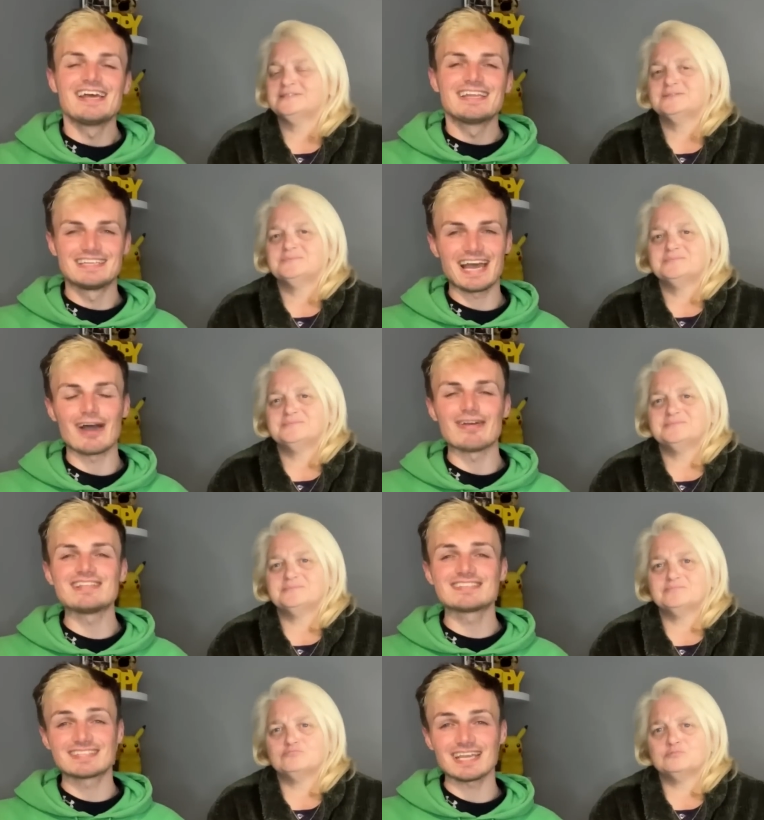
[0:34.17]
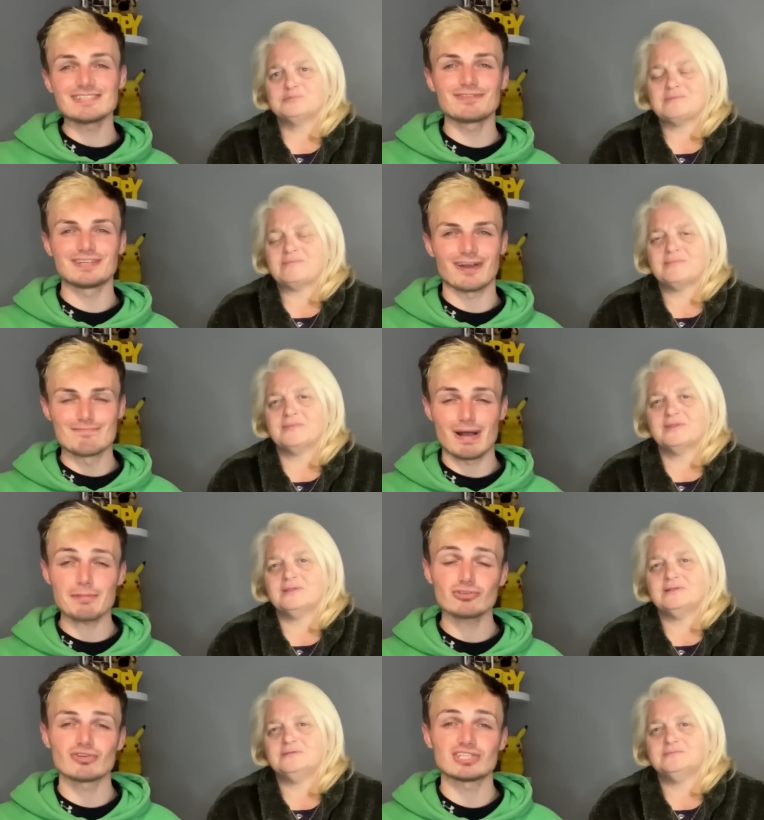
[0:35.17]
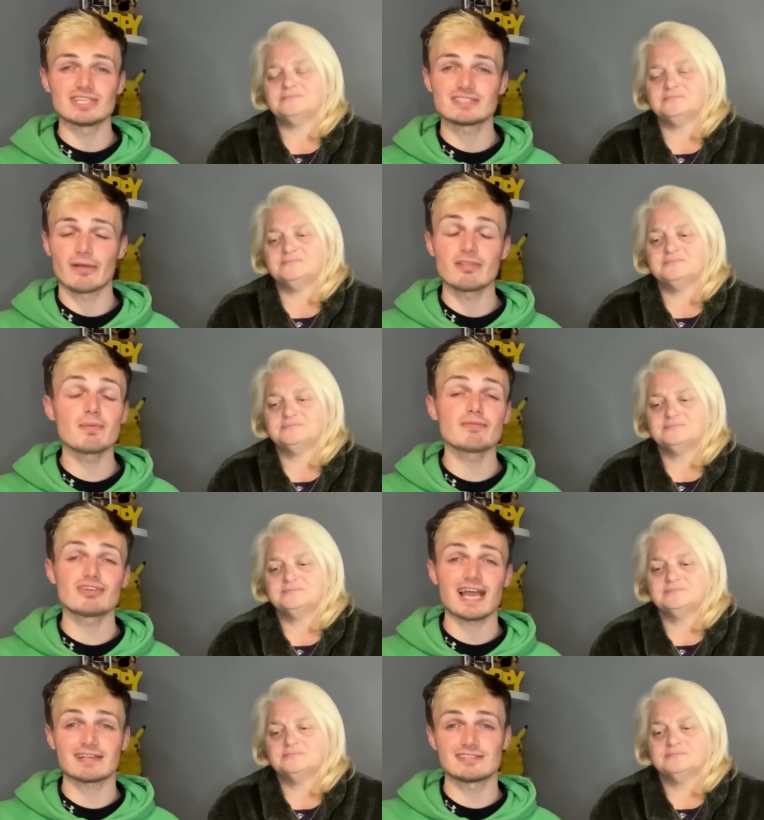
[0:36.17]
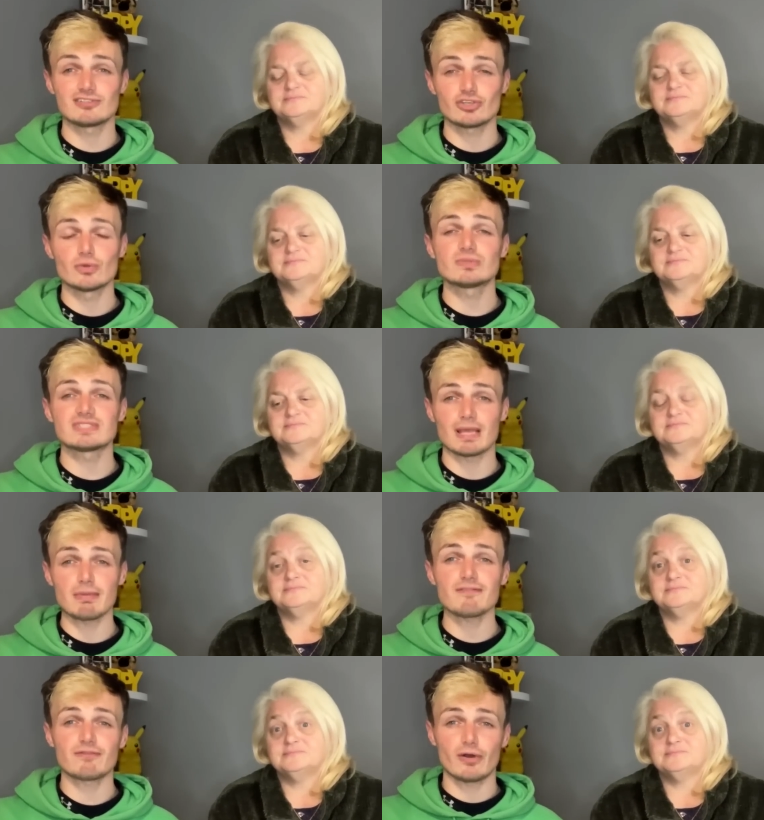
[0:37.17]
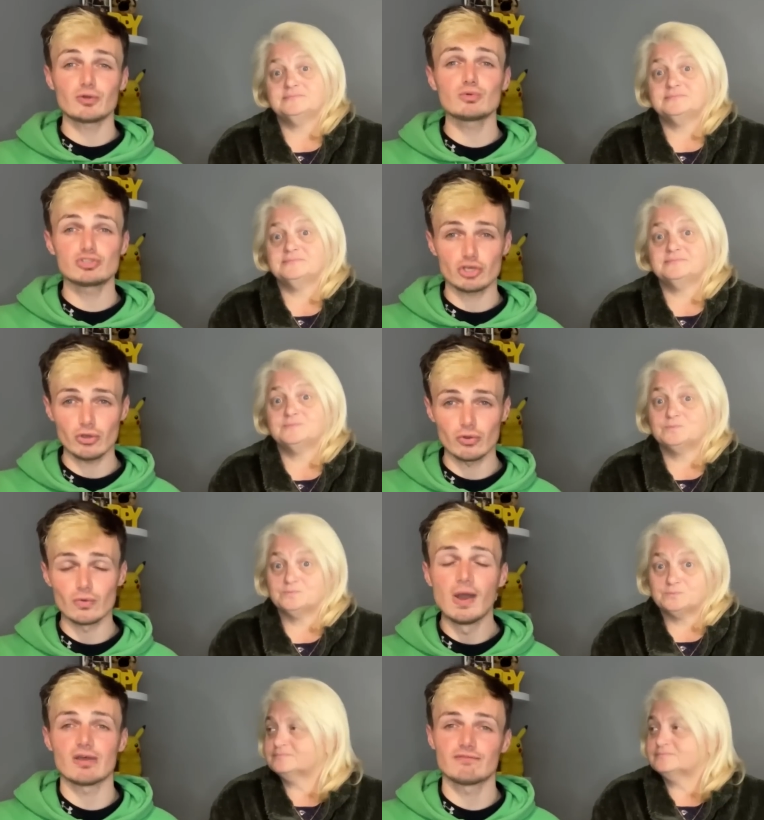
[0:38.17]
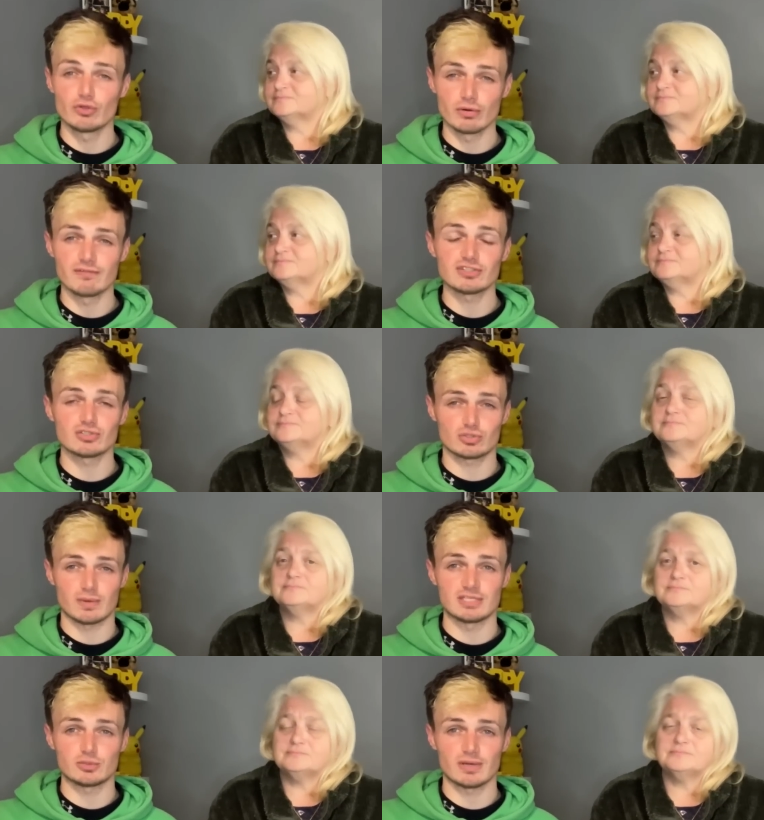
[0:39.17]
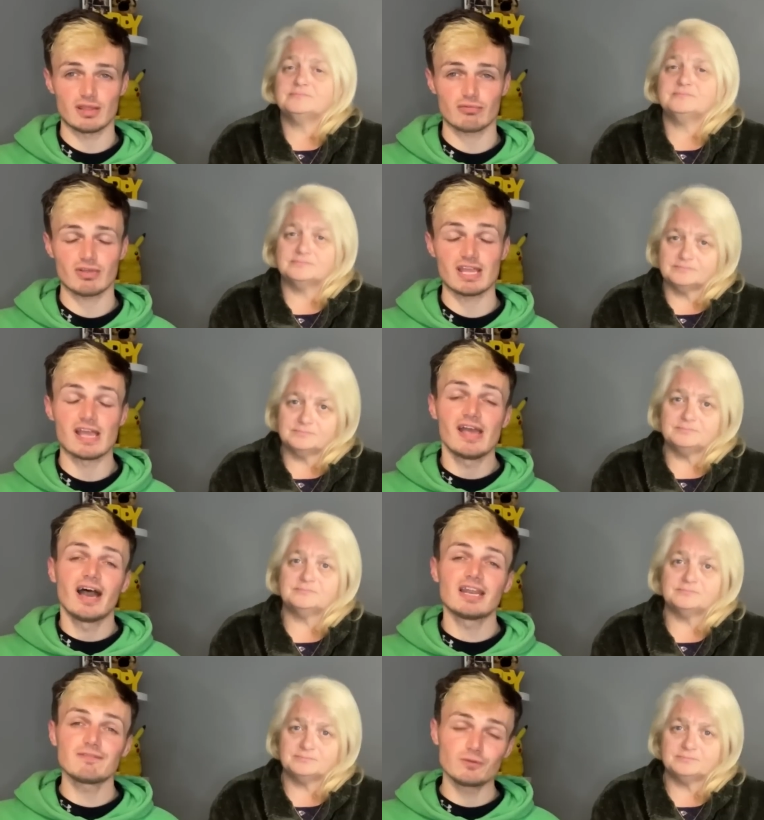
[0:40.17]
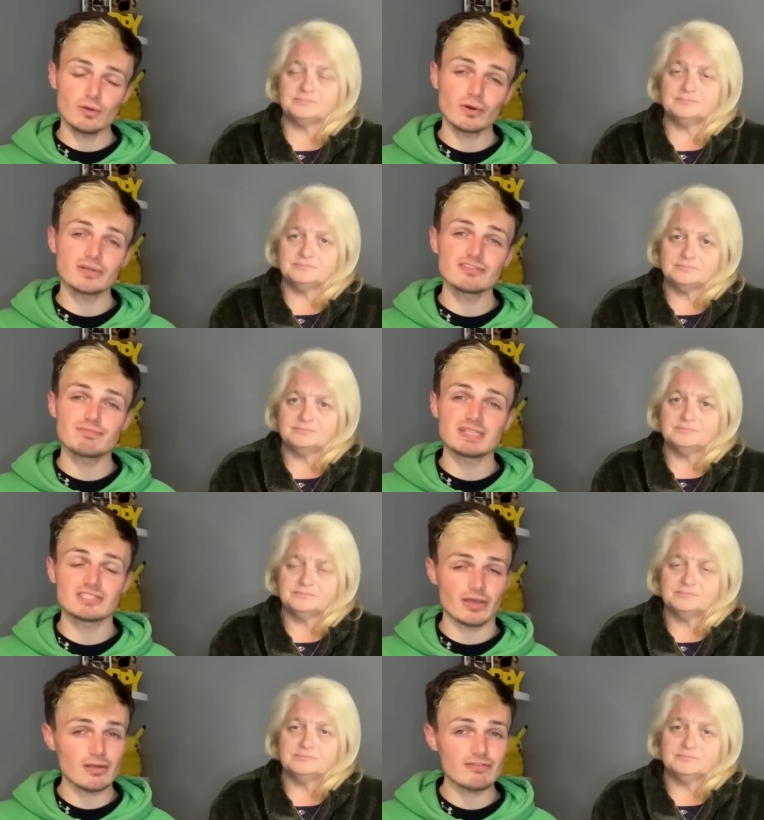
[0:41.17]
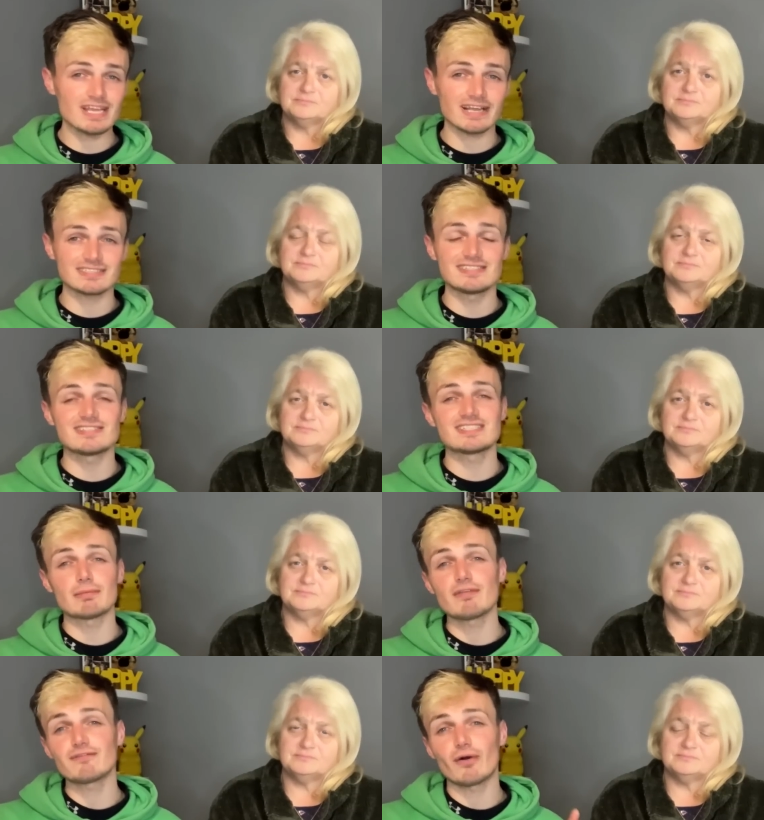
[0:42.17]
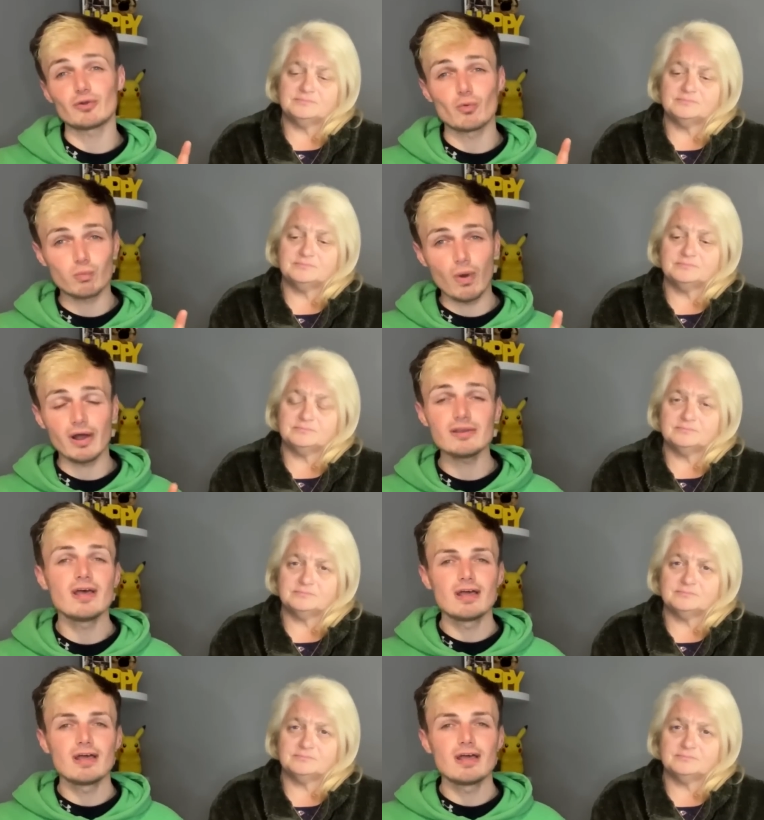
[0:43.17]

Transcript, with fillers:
Speaker 1: Now, in today's video, Mama Trish is going to be reacting to semi-final 2 of Eurovision 2023. And if you guys have missed her reacting to semi-final 1,